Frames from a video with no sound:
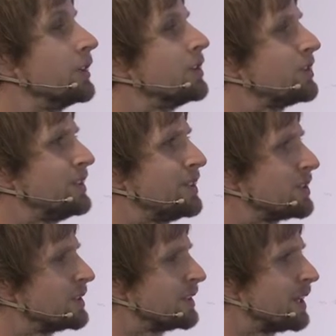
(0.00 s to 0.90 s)
countries
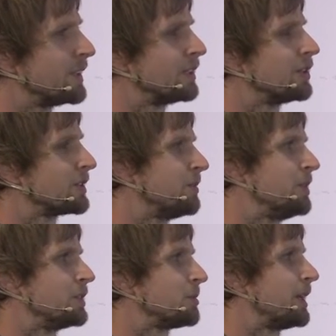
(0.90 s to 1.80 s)
such as, I think,
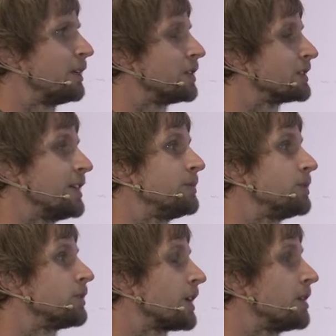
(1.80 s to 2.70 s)
Luxembourg spent a long time
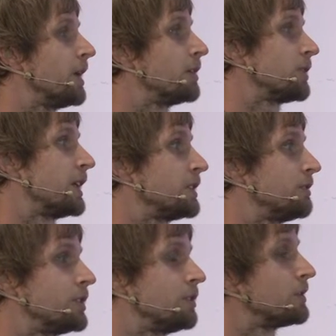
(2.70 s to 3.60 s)
talking about trying to
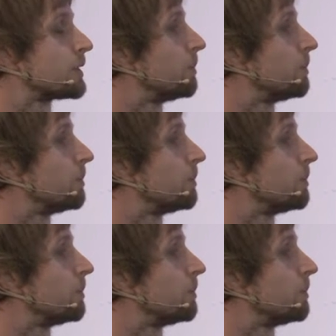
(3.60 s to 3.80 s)
reduce